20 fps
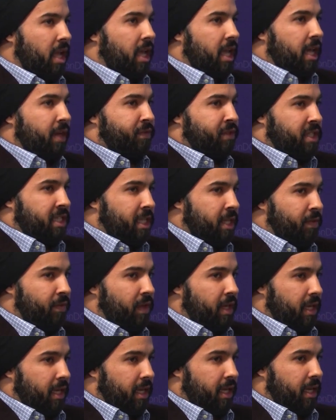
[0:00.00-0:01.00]
if
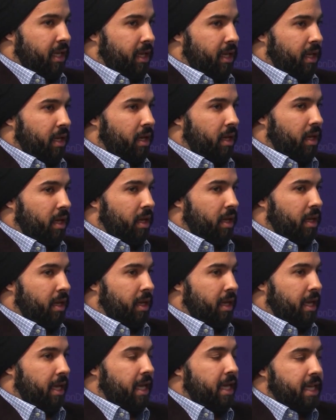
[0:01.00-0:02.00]
CVE
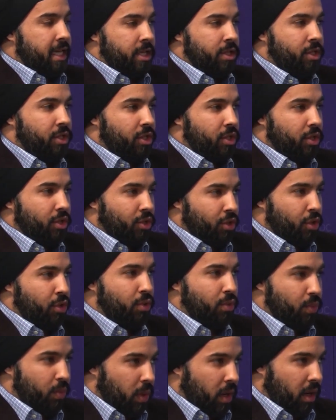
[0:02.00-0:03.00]
is
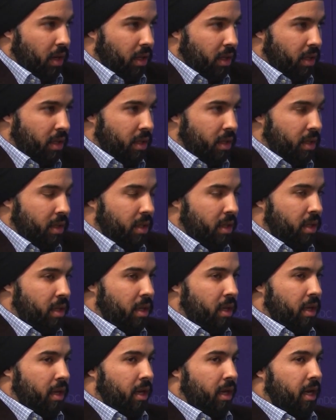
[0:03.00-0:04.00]
to work,
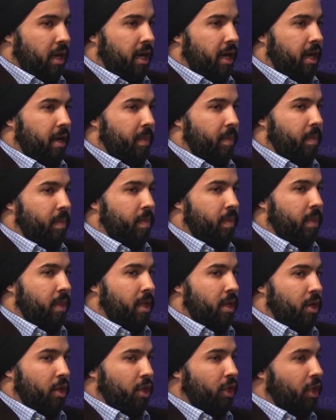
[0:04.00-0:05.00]

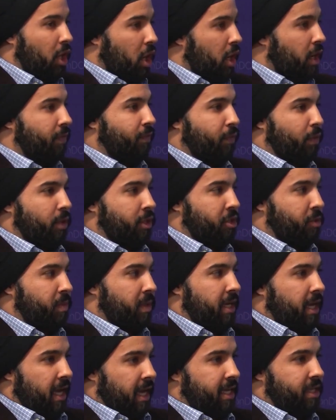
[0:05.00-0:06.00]
law
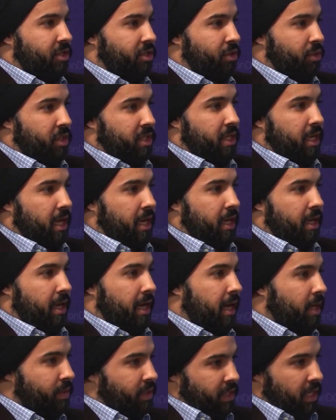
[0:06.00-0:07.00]
enforcement has to stay
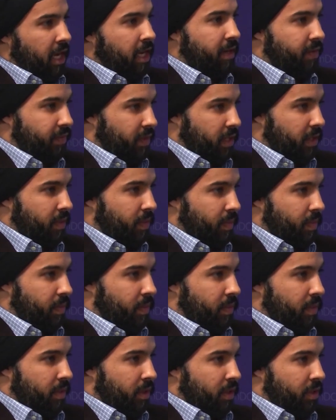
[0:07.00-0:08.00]
outside of it.
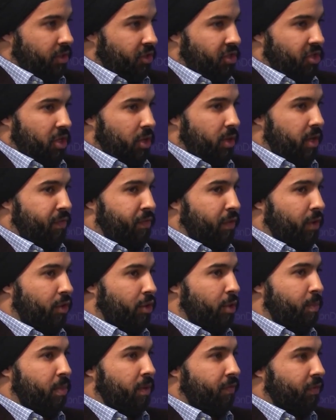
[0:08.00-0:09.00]
So if a
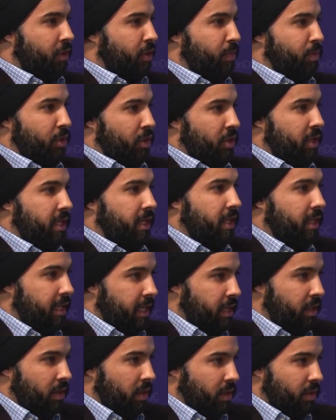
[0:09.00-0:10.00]
group of community
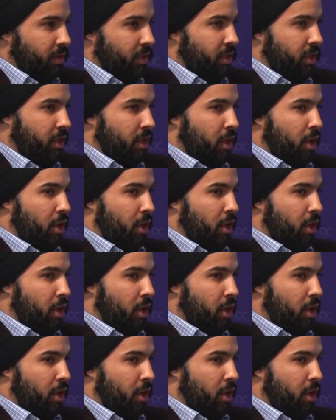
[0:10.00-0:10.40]
leaders